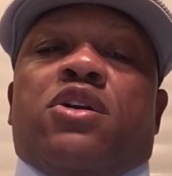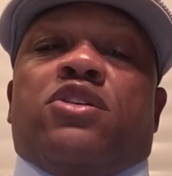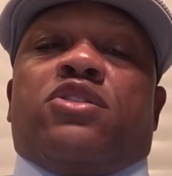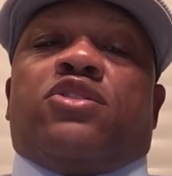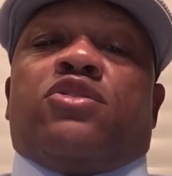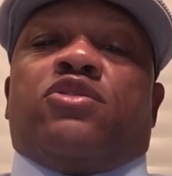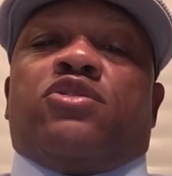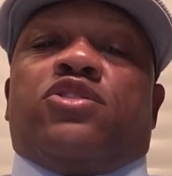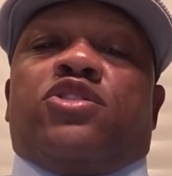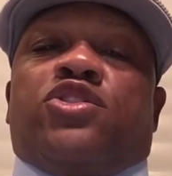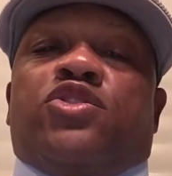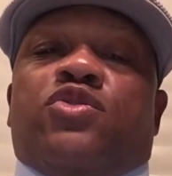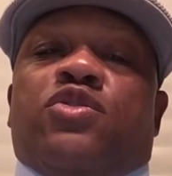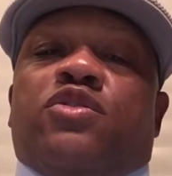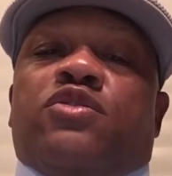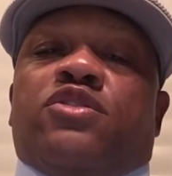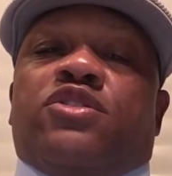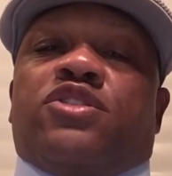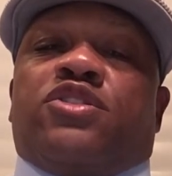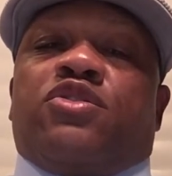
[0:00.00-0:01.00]
To ensure
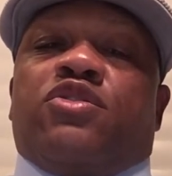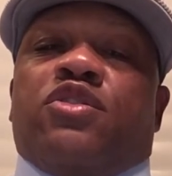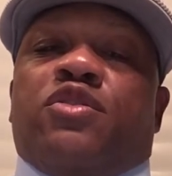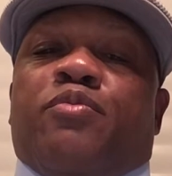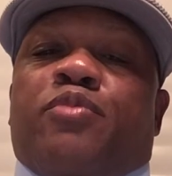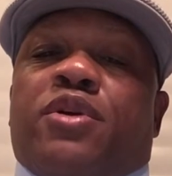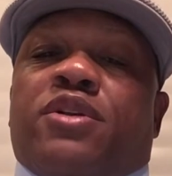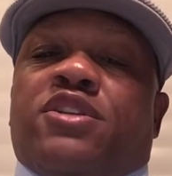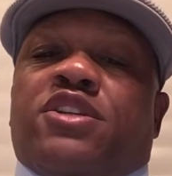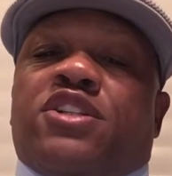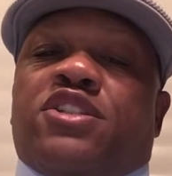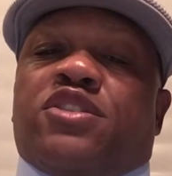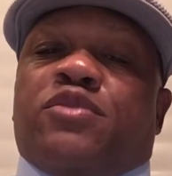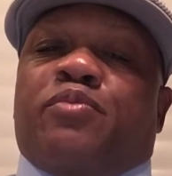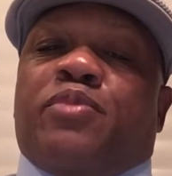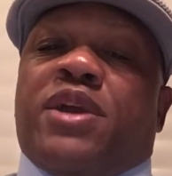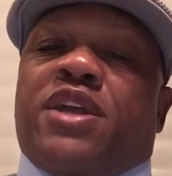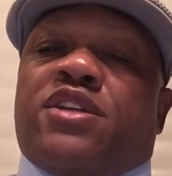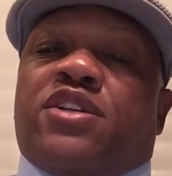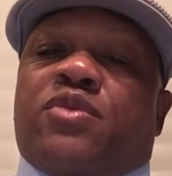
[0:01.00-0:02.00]
the student
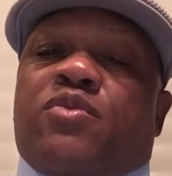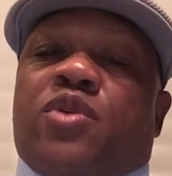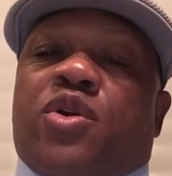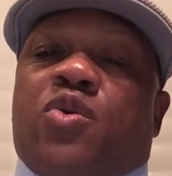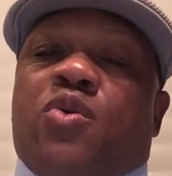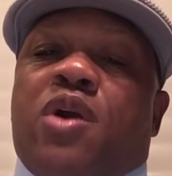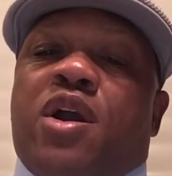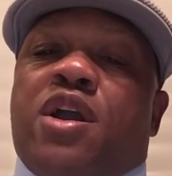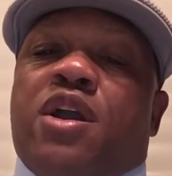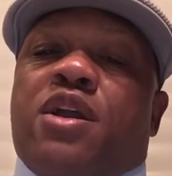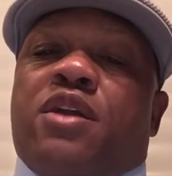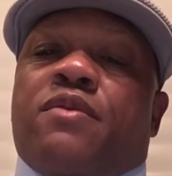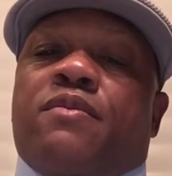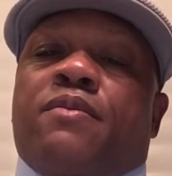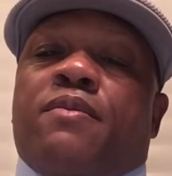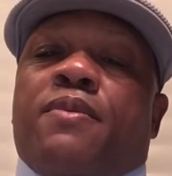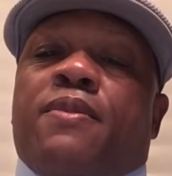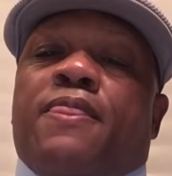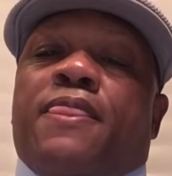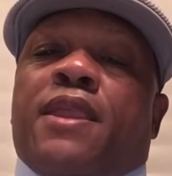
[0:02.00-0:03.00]
participation required,
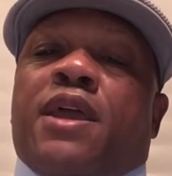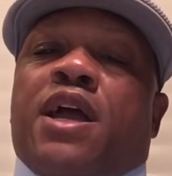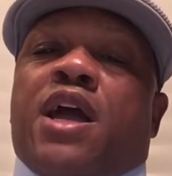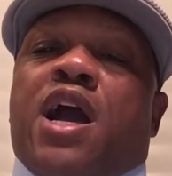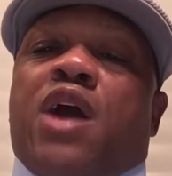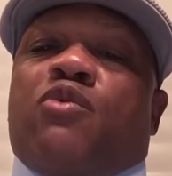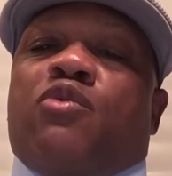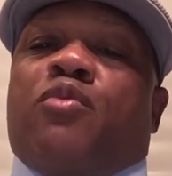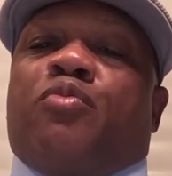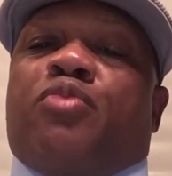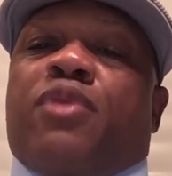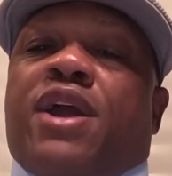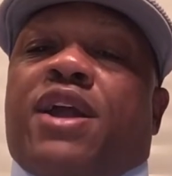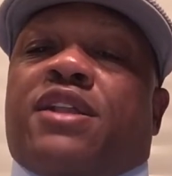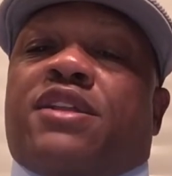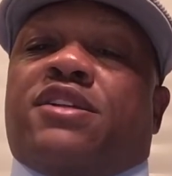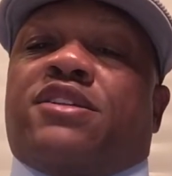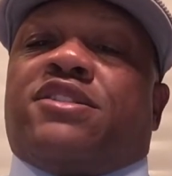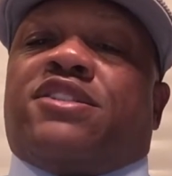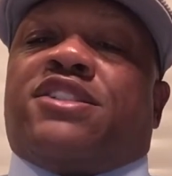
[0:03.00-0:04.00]
I will
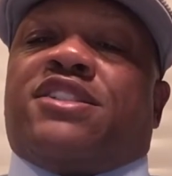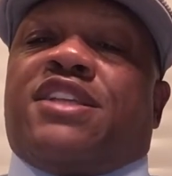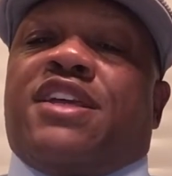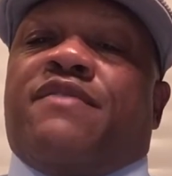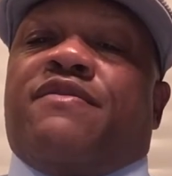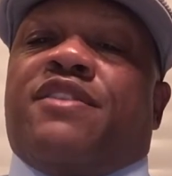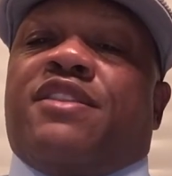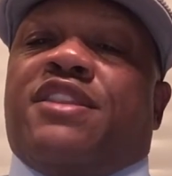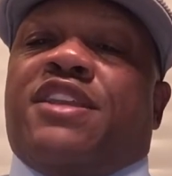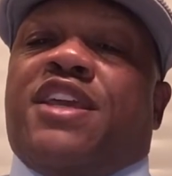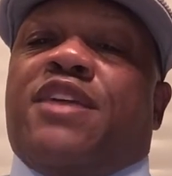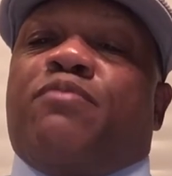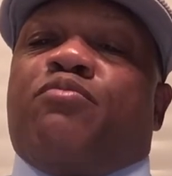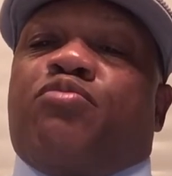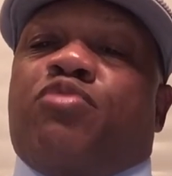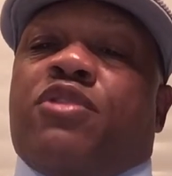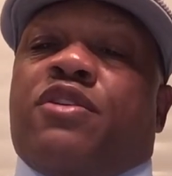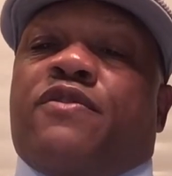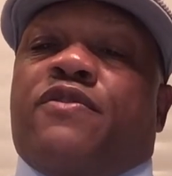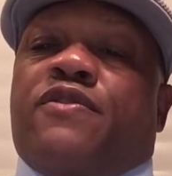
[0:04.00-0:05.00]
practice Stephen D.
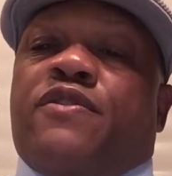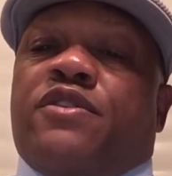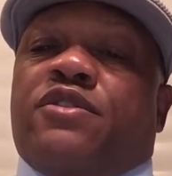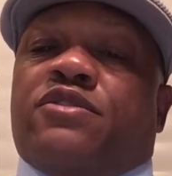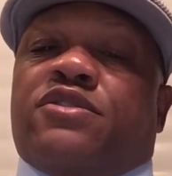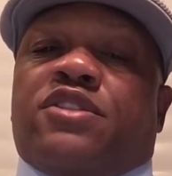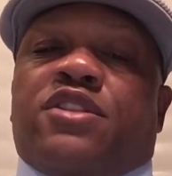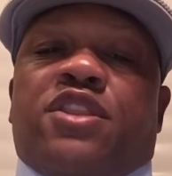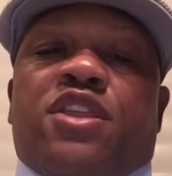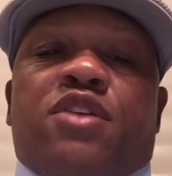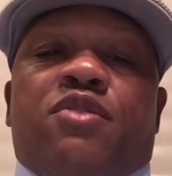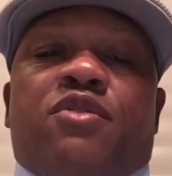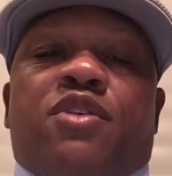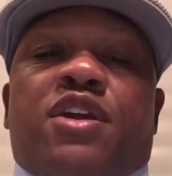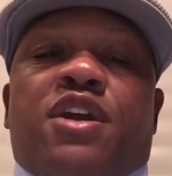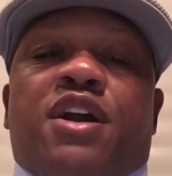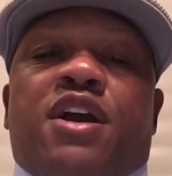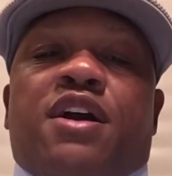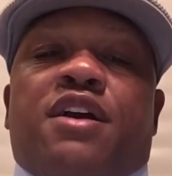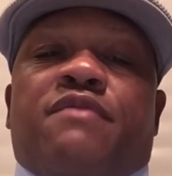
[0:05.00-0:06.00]
Brookfield's
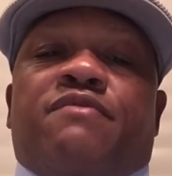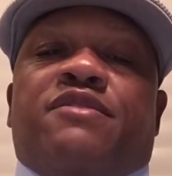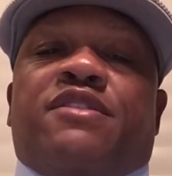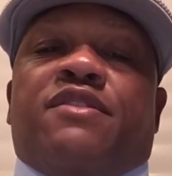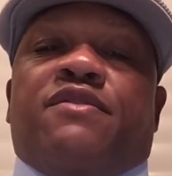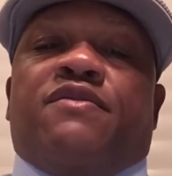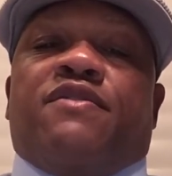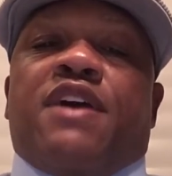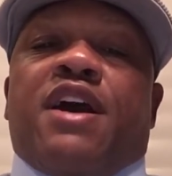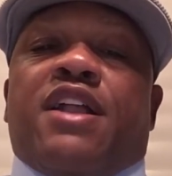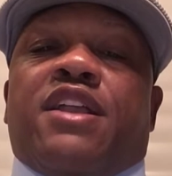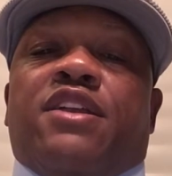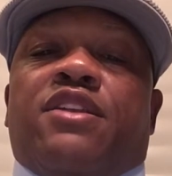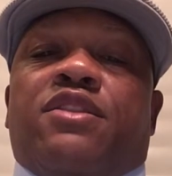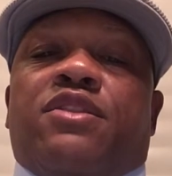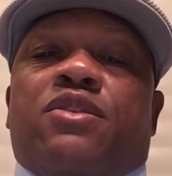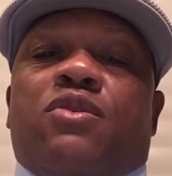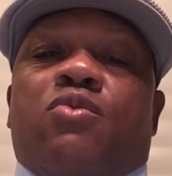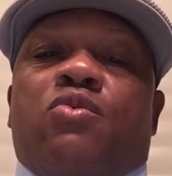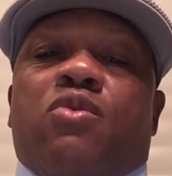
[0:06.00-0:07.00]
theory of
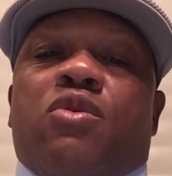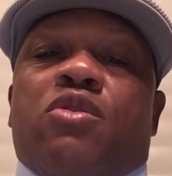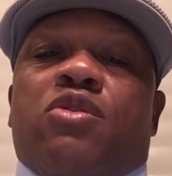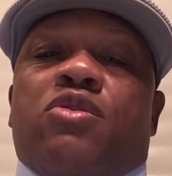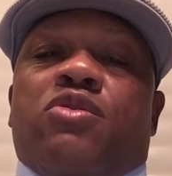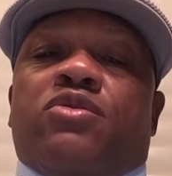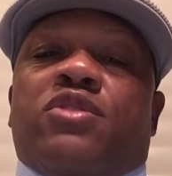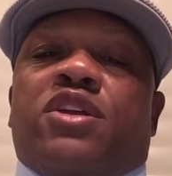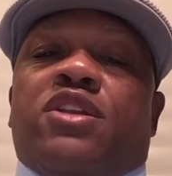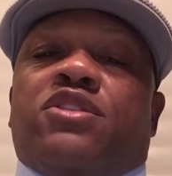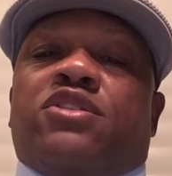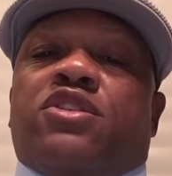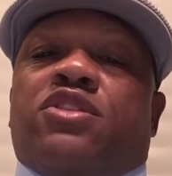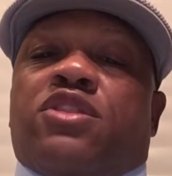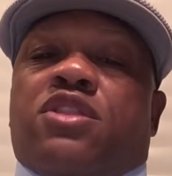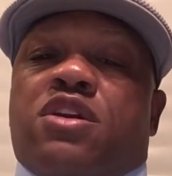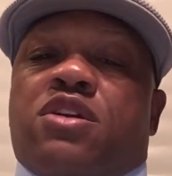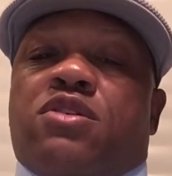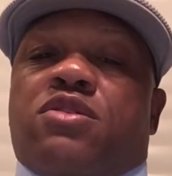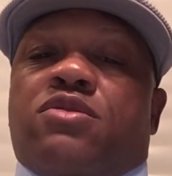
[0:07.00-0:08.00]
dividing the world into
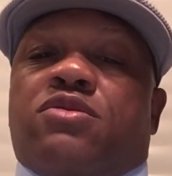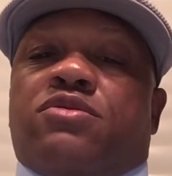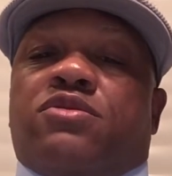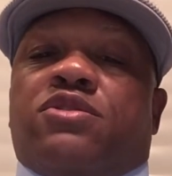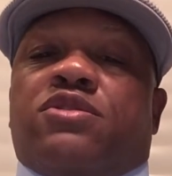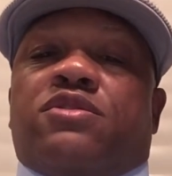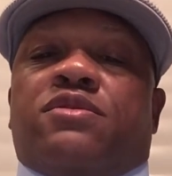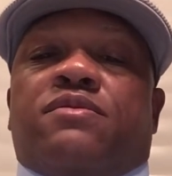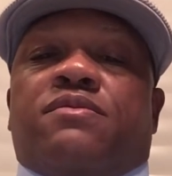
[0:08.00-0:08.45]
thirds.